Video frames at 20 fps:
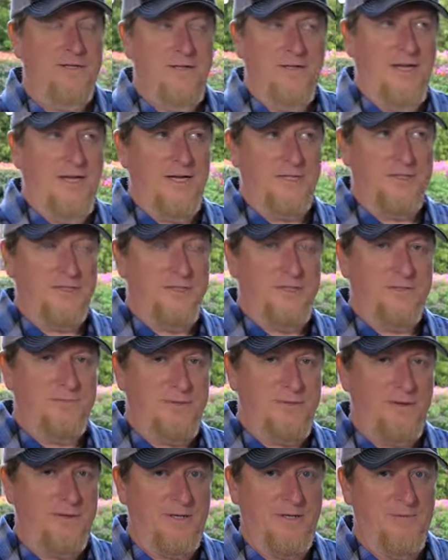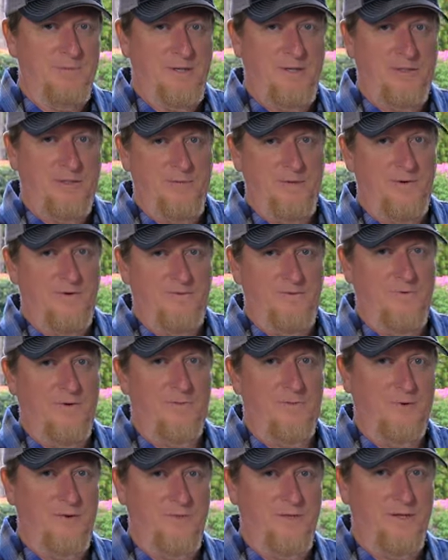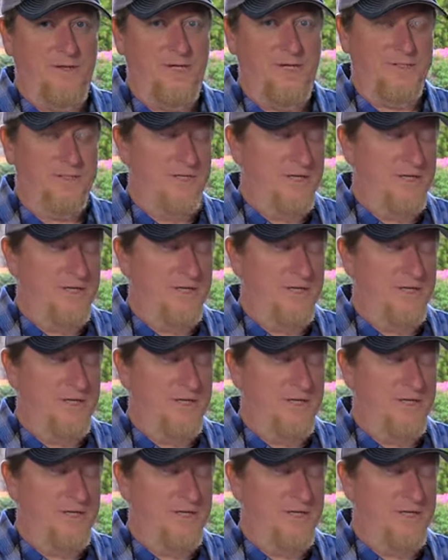actually there's probably gonna be three or four more things,